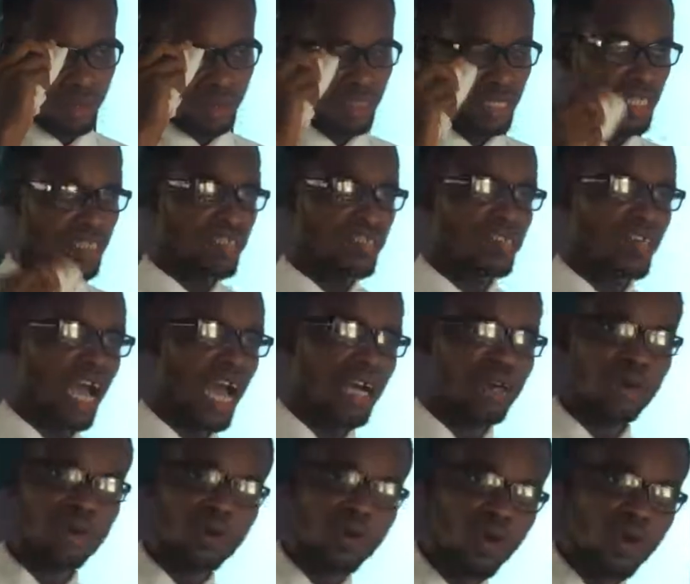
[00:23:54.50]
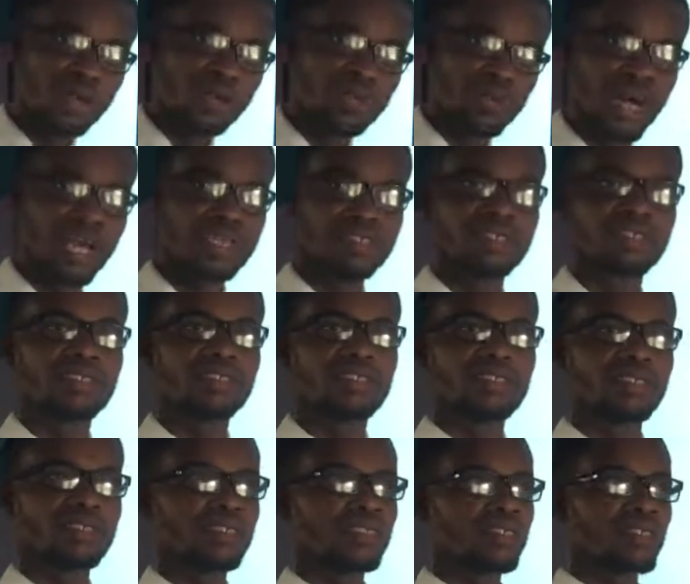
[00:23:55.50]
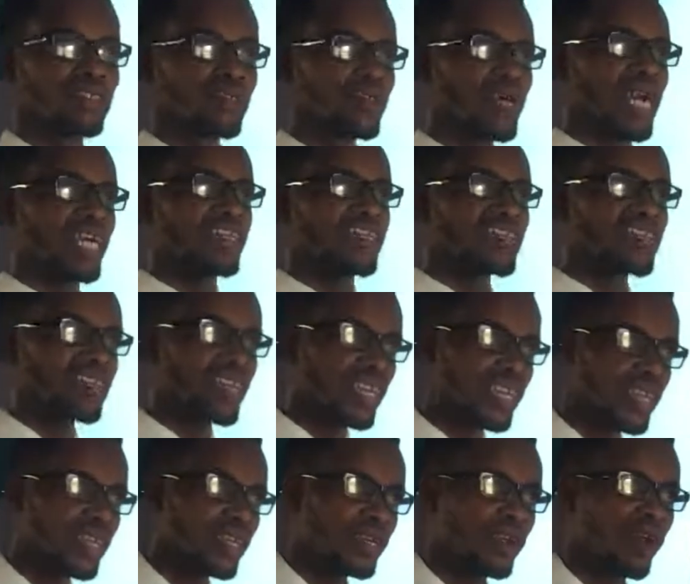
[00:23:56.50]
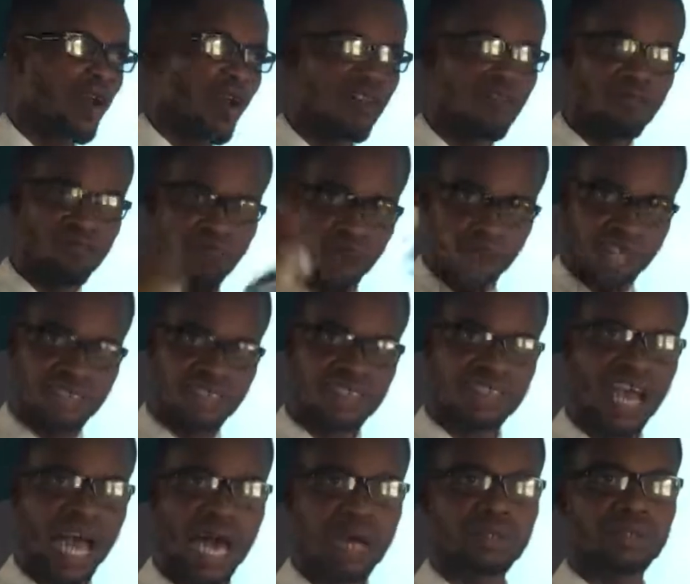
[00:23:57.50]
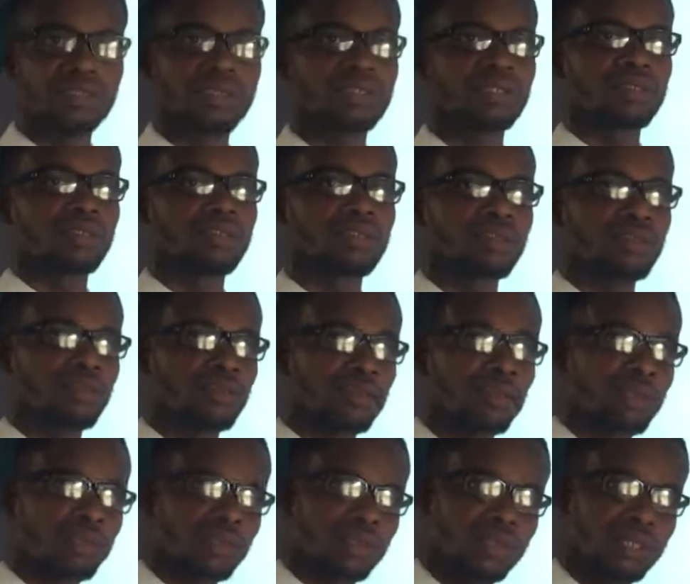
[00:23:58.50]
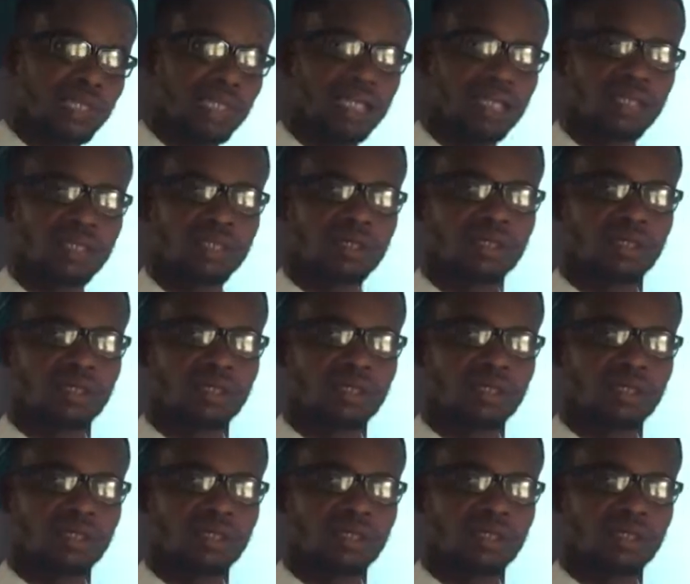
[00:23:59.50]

things are not going right, you can say or voice out, okay,